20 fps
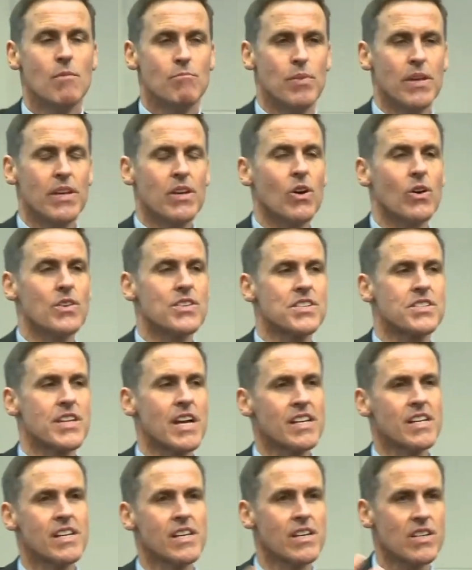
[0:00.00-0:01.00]
Because
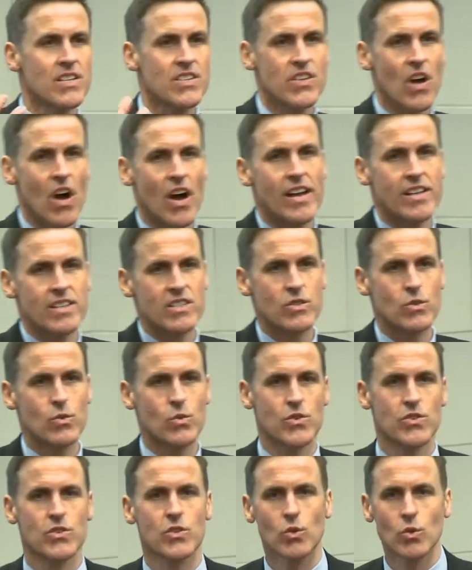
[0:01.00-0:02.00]
studying science through
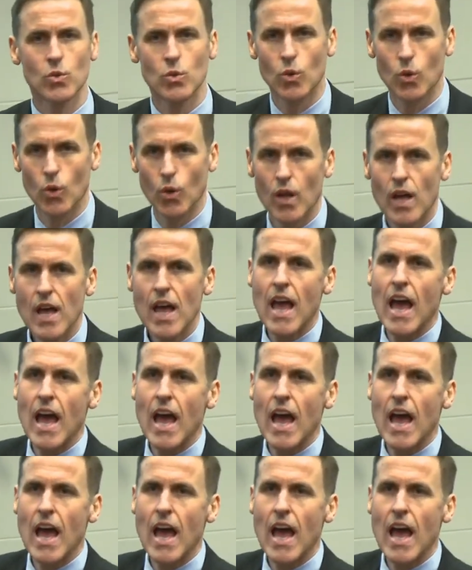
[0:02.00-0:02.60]
school